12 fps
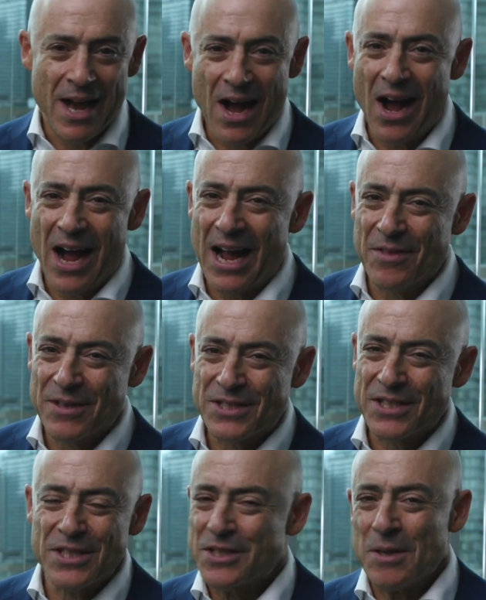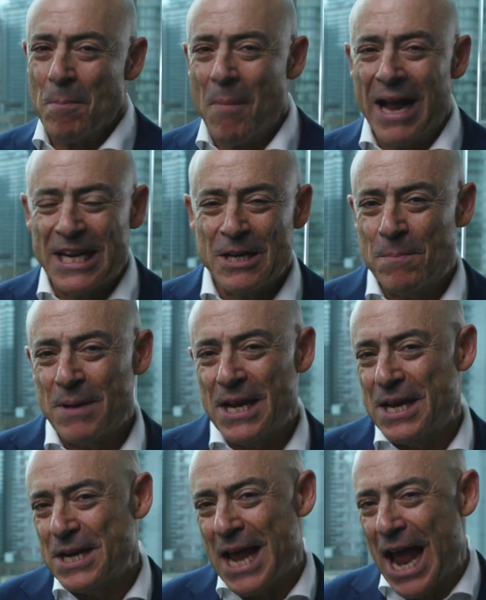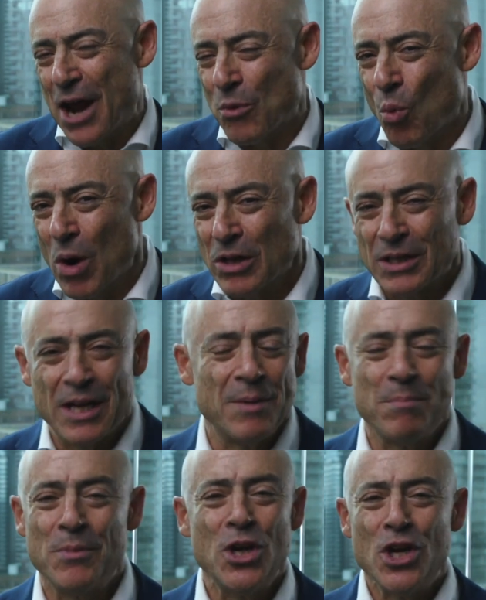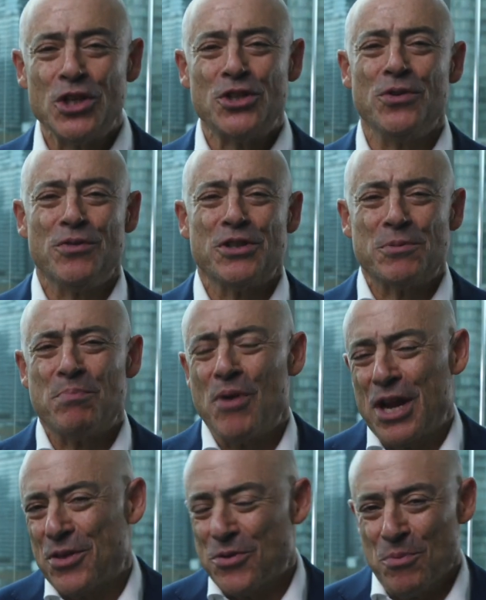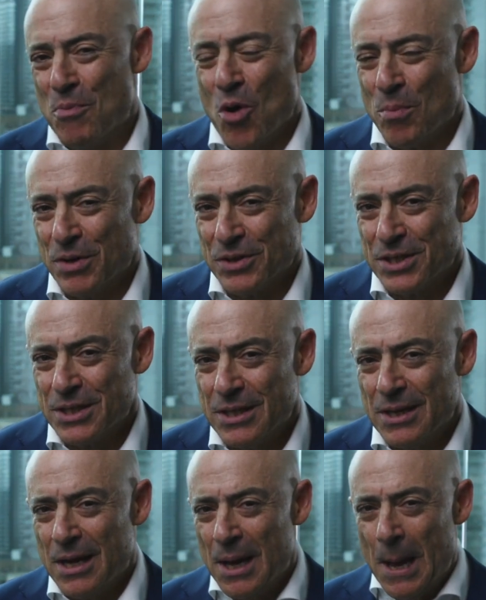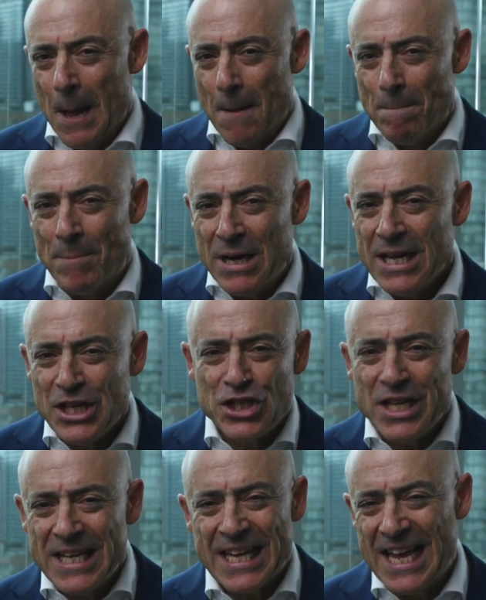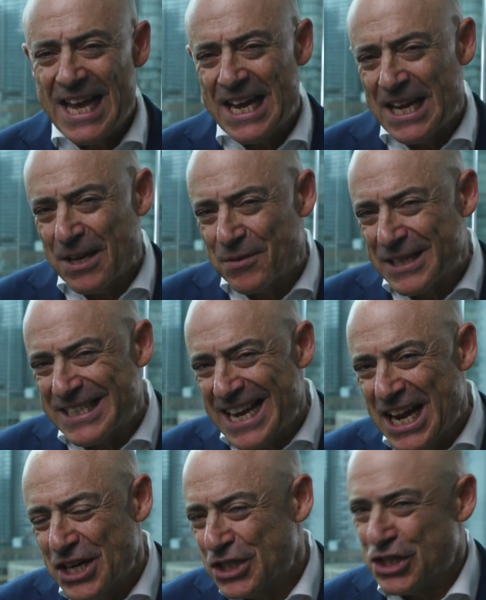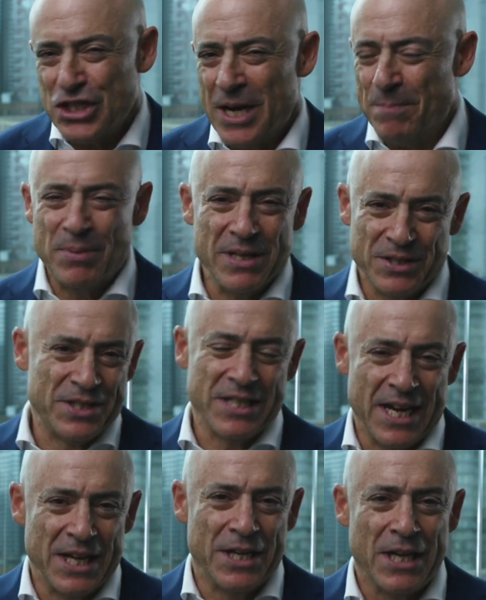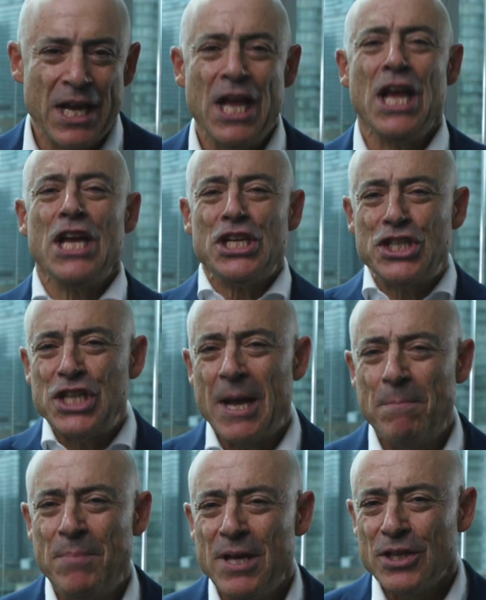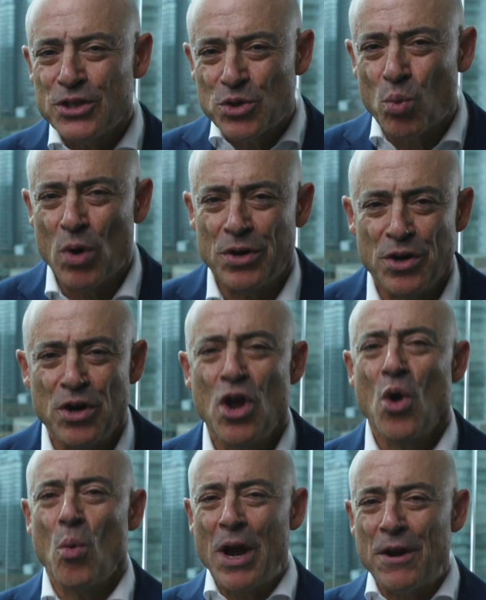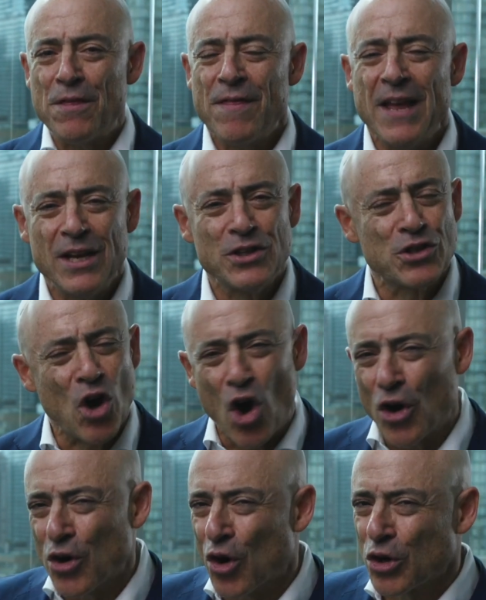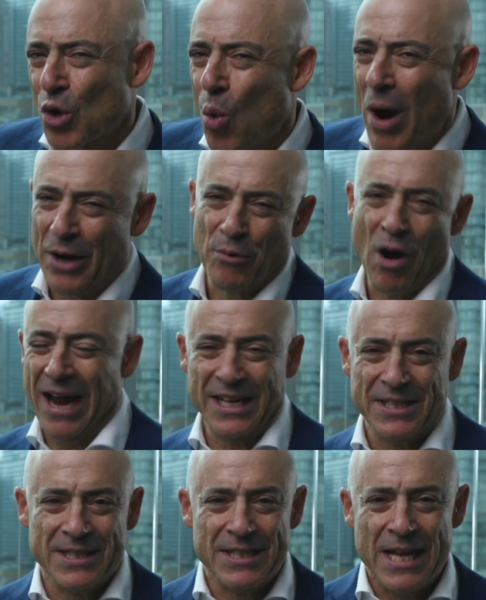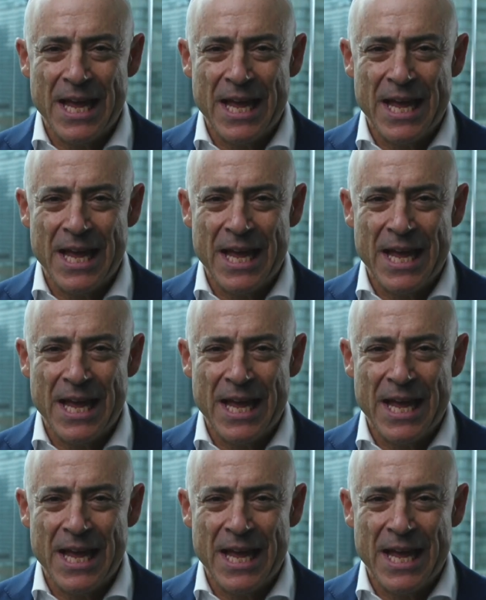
Hi, this is Mike Lipkin, and welcome to this breakthrough moment. Billie Jean King, the tennis champion, said, Champions win when things are not quite right.